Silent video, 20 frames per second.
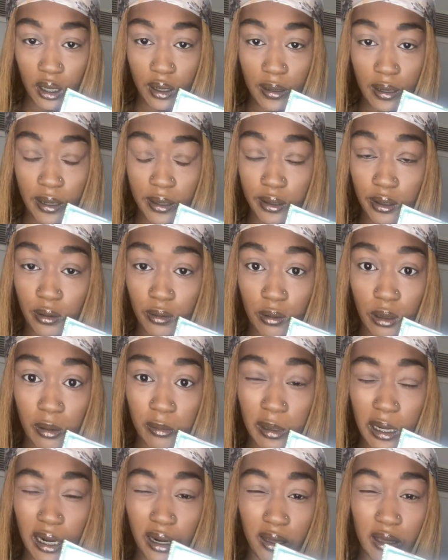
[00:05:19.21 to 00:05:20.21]
I know I'm
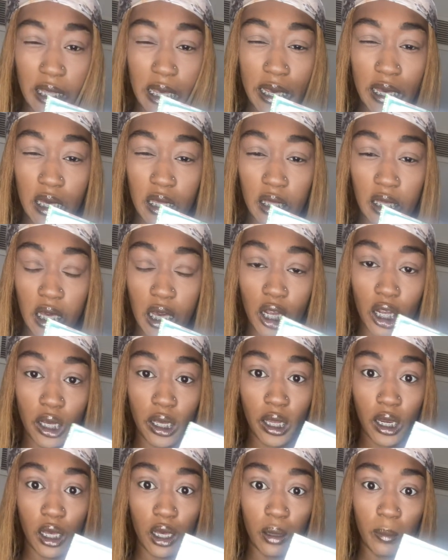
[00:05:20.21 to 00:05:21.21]
kind of late in the year
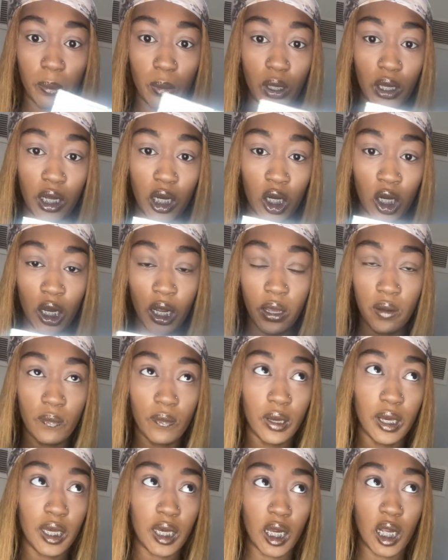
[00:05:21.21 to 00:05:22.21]
getting a planner. Every
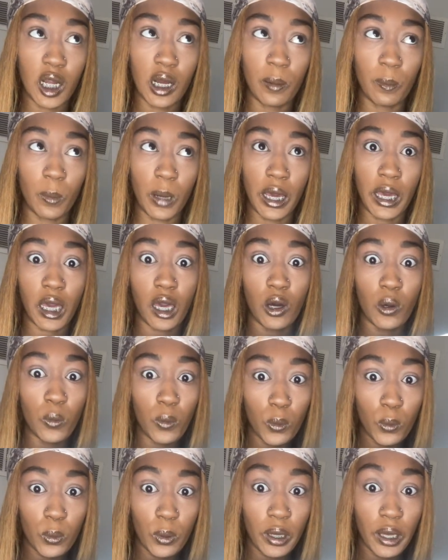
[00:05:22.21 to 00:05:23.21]
year I'm like,
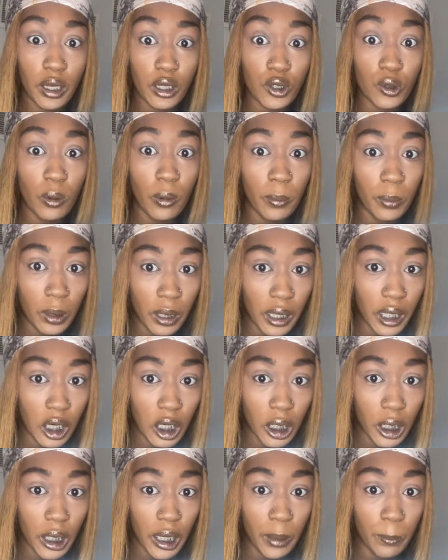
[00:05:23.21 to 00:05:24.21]
ooh, get you a
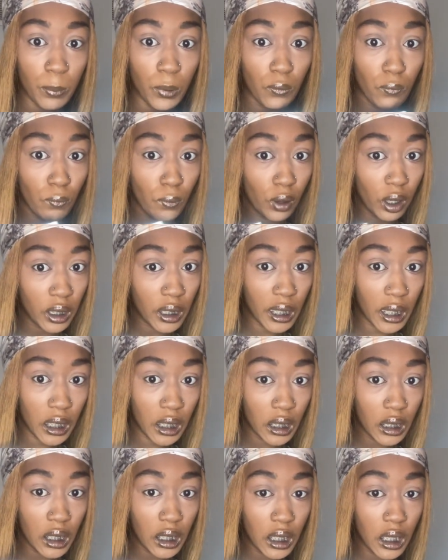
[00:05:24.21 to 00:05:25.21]
planner before the end of
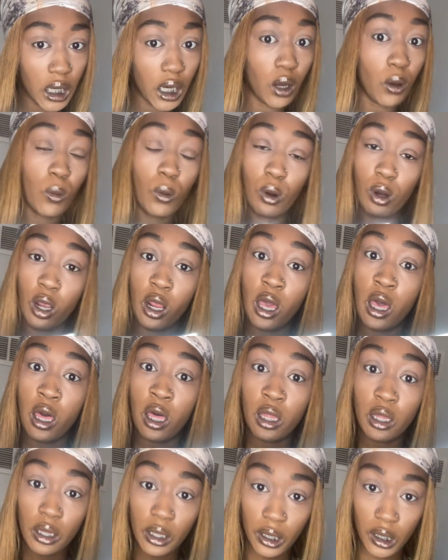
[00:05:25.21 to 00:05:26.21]
the year or
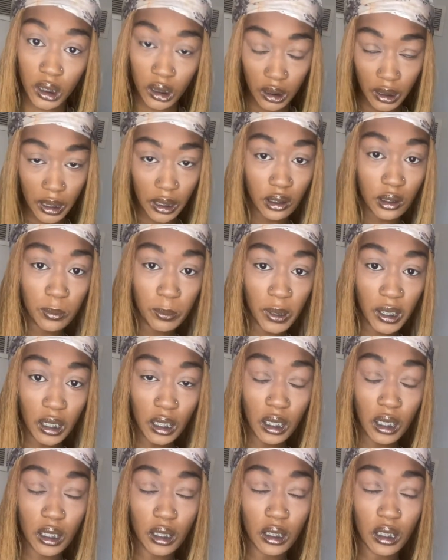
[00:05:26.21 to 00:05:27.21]
literally at the beginning
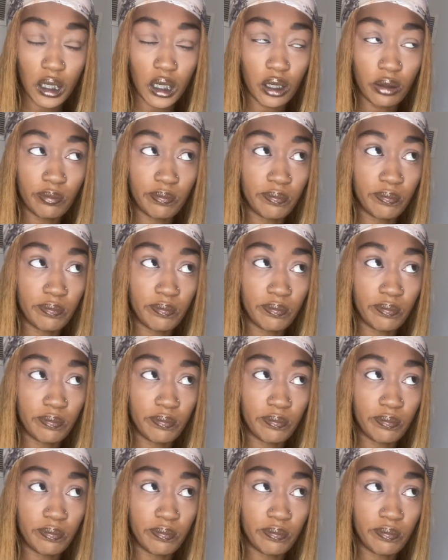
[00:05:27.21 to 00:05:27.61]
of the year.